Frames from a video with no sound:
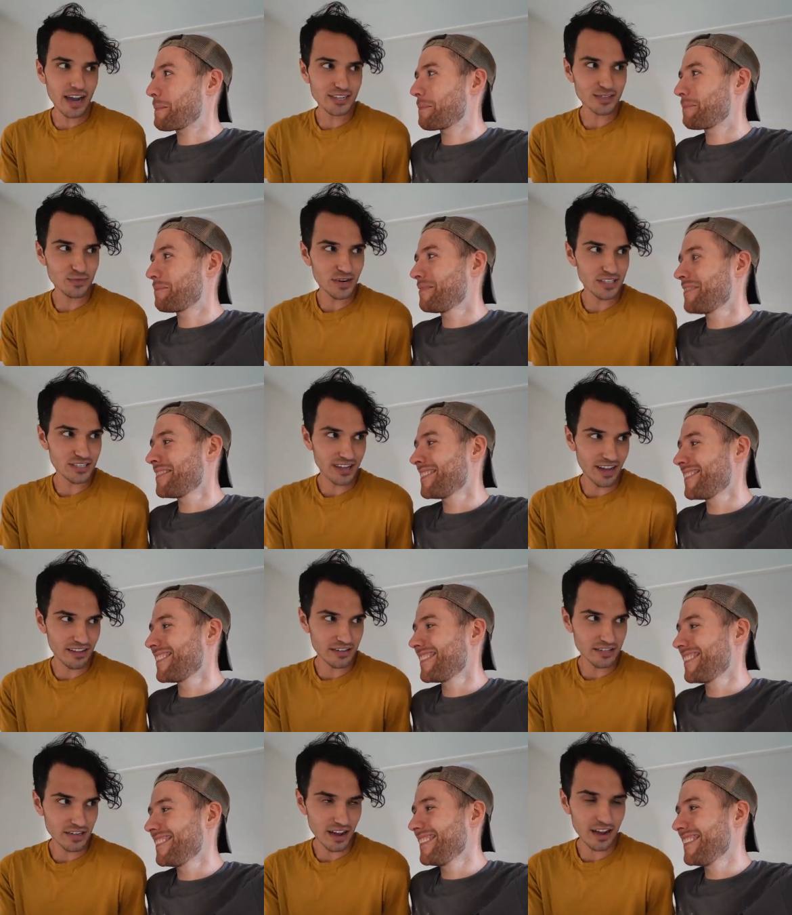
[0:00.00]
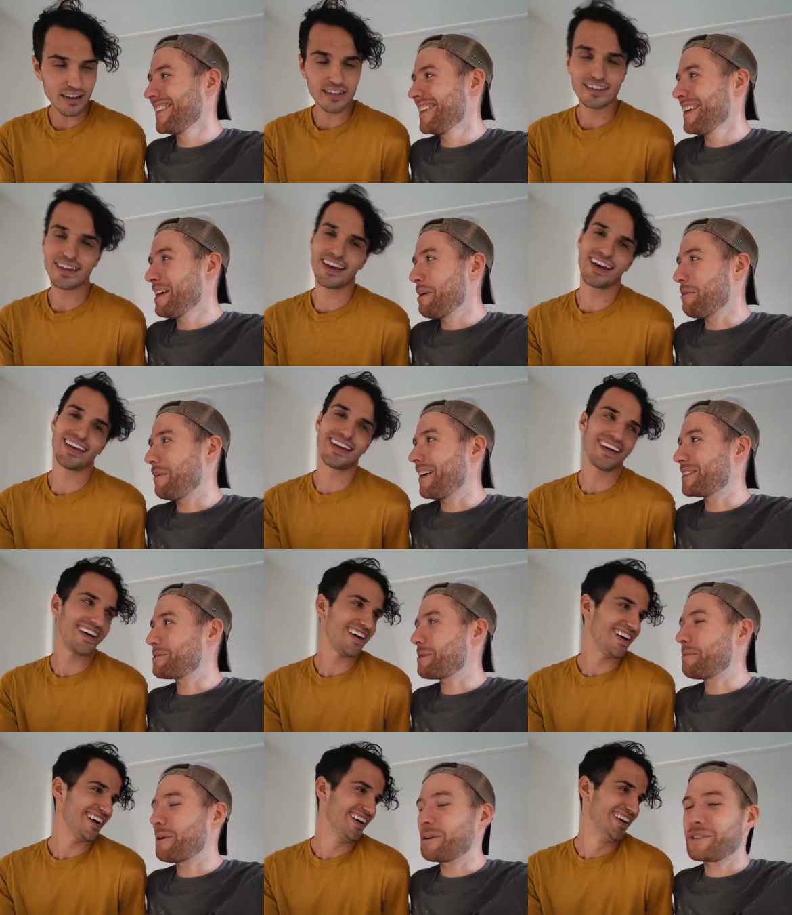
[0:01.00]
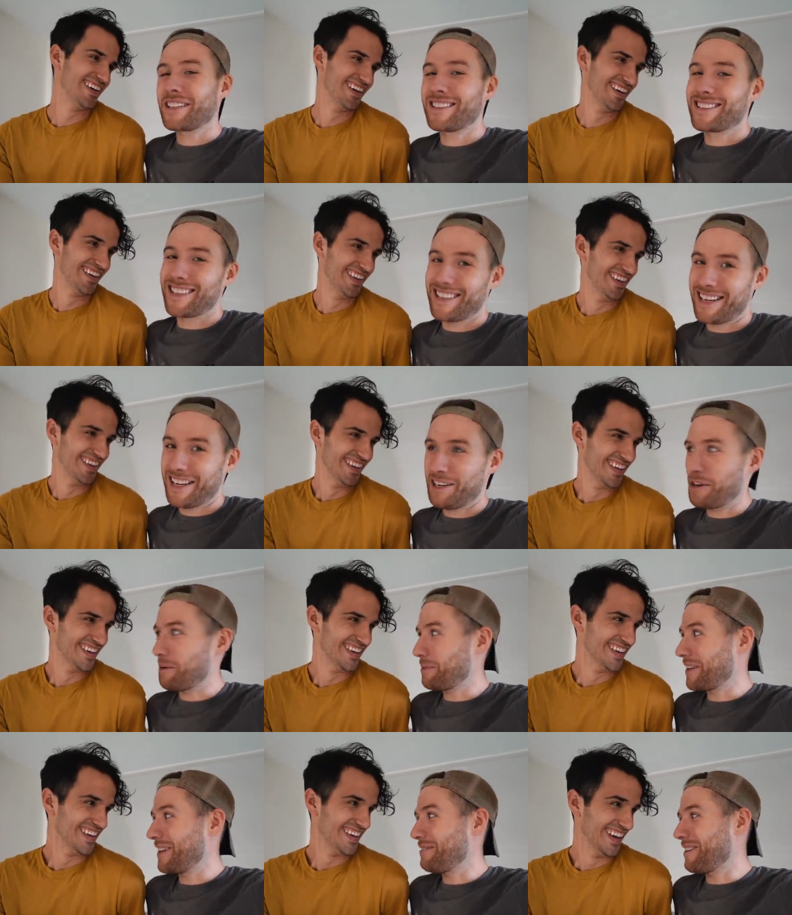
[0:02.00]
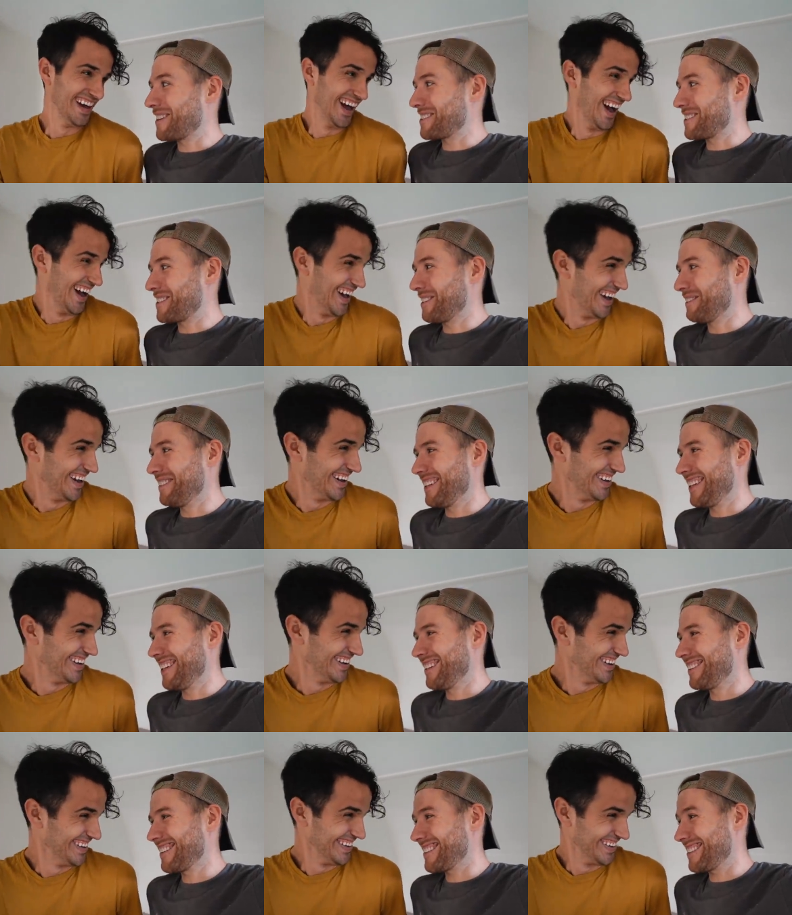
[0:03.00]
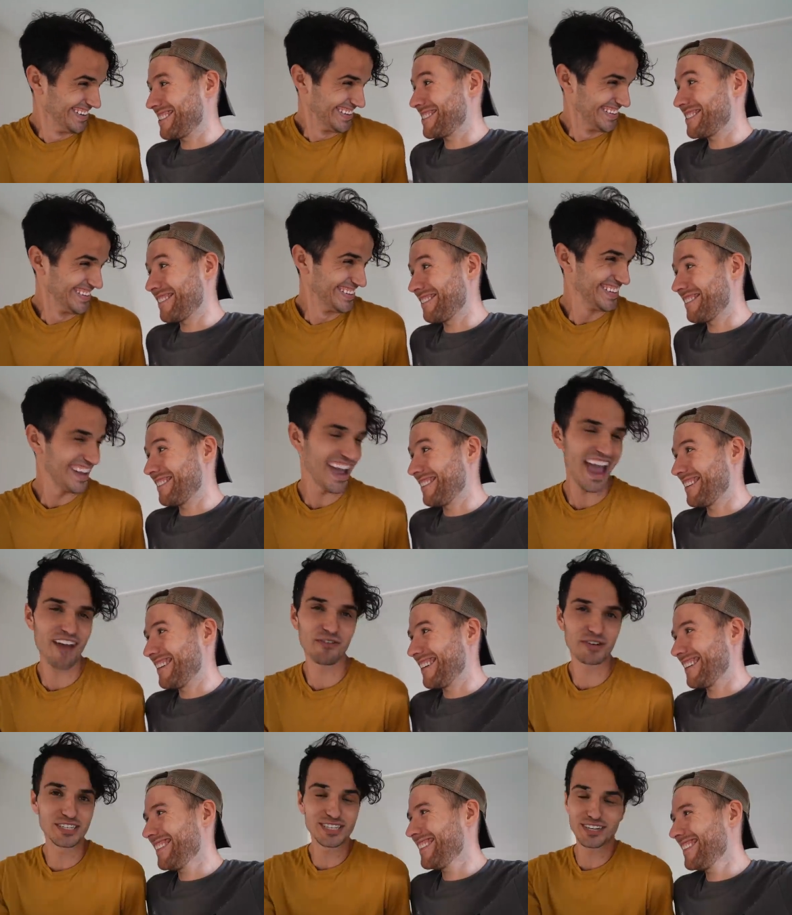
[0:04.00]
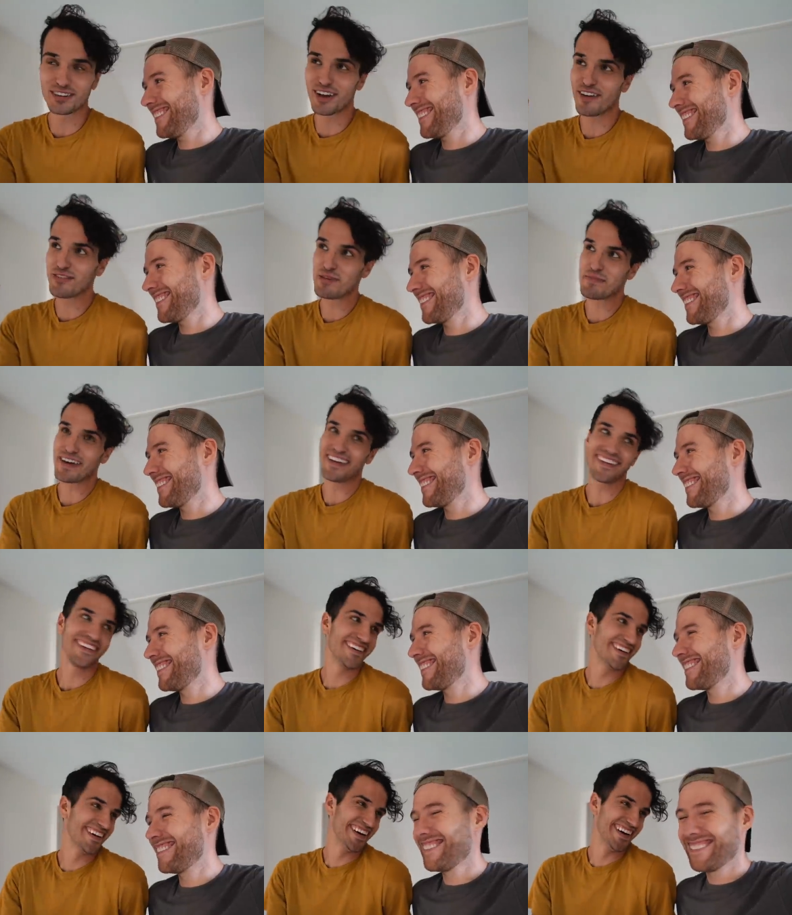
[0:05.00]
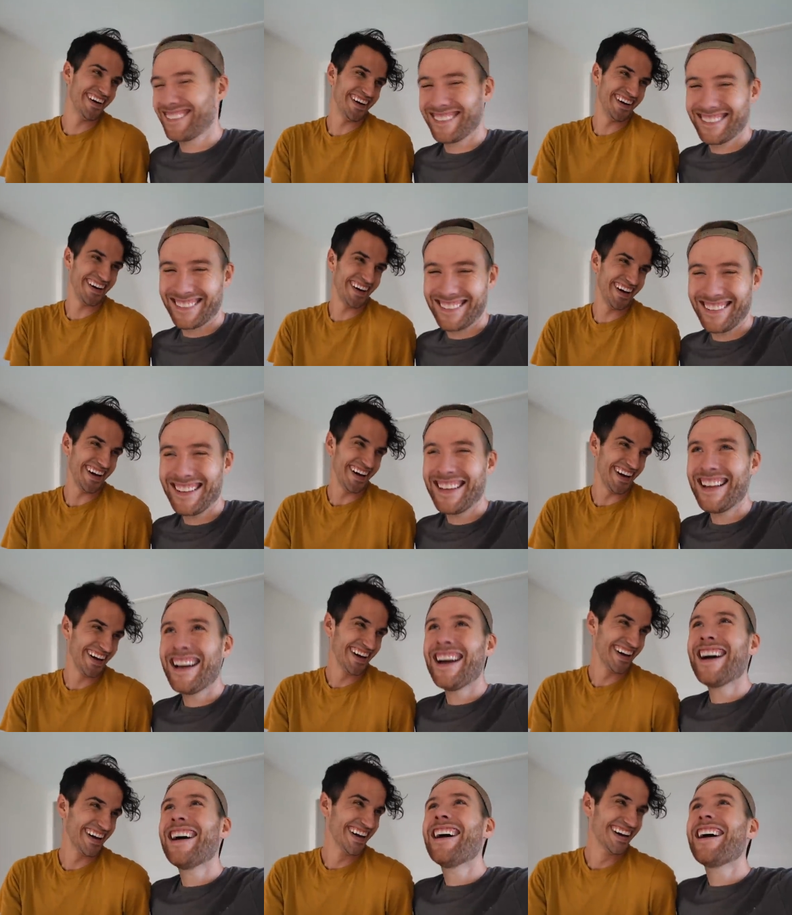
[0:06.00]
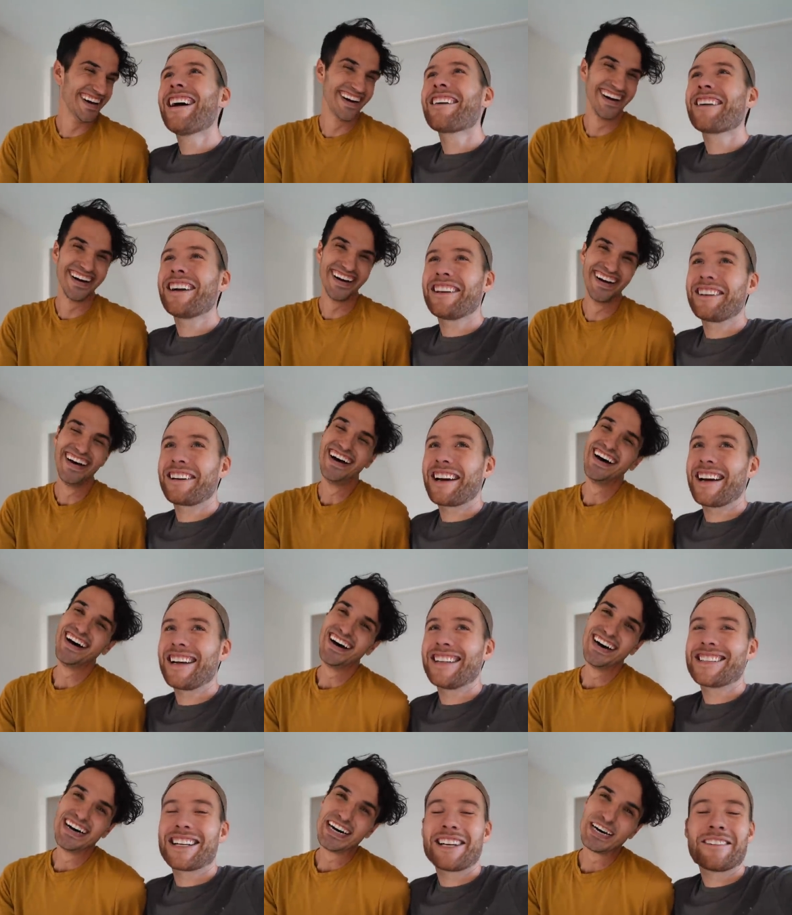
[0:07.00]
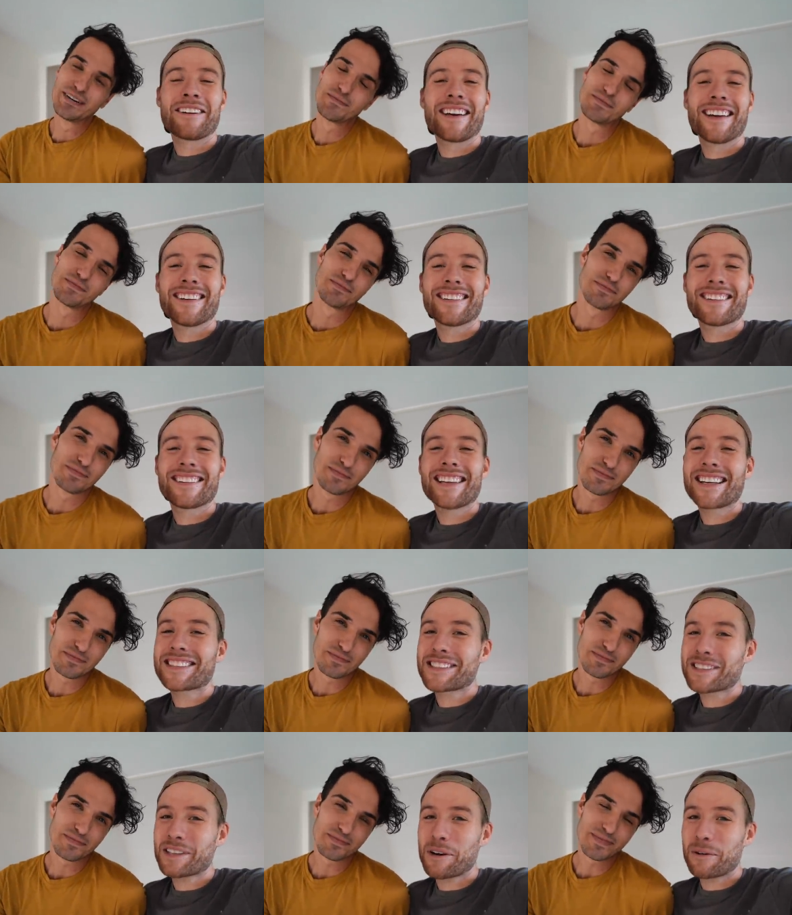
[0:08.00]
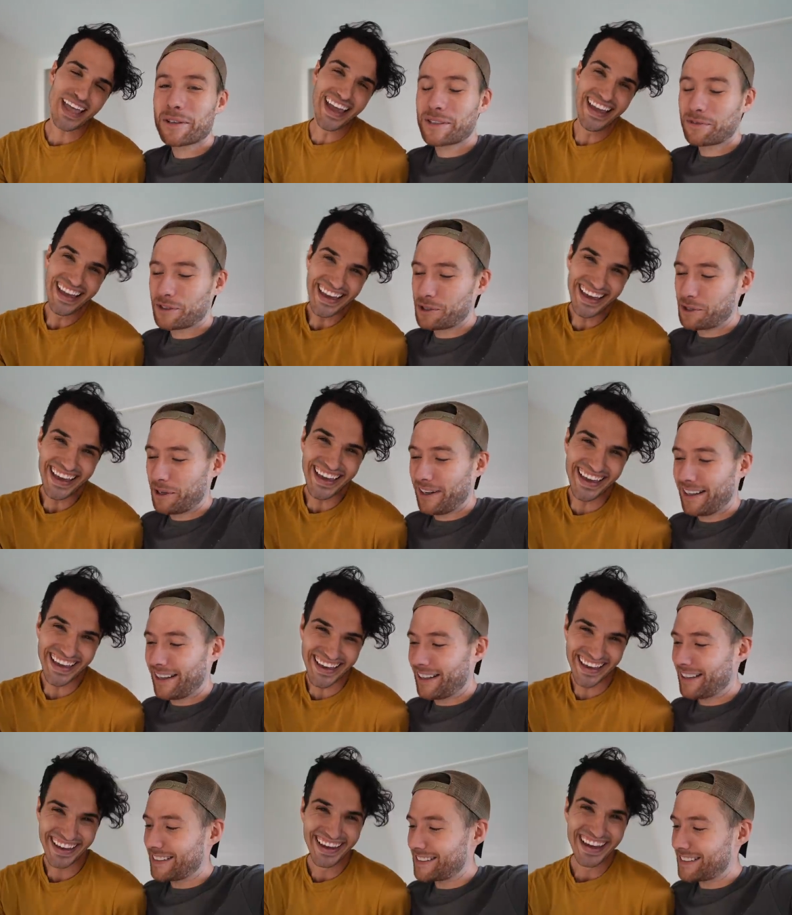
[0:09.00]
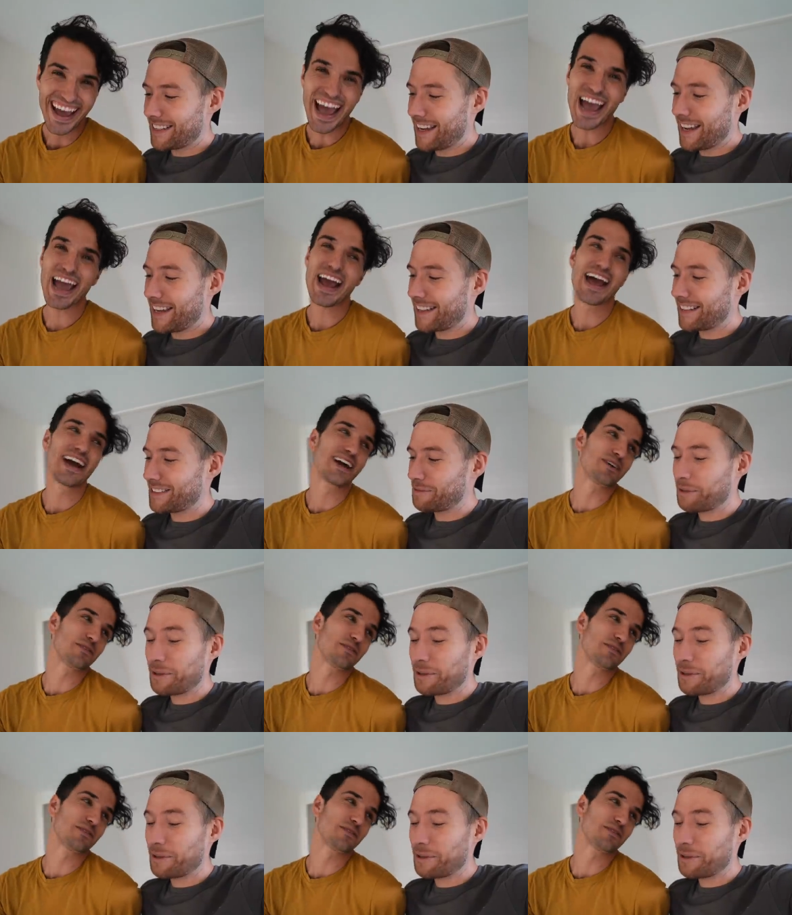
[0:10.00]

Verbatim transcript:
Speaker 1: I should watch Tyler and Todd. Watch, we post on Sunday and nobody watches our video because you're so annoying.
Speaker 2: Everyone turned off the bell.
Speaker 1: All right, you guys. Anyway, thanks as always for joining us, and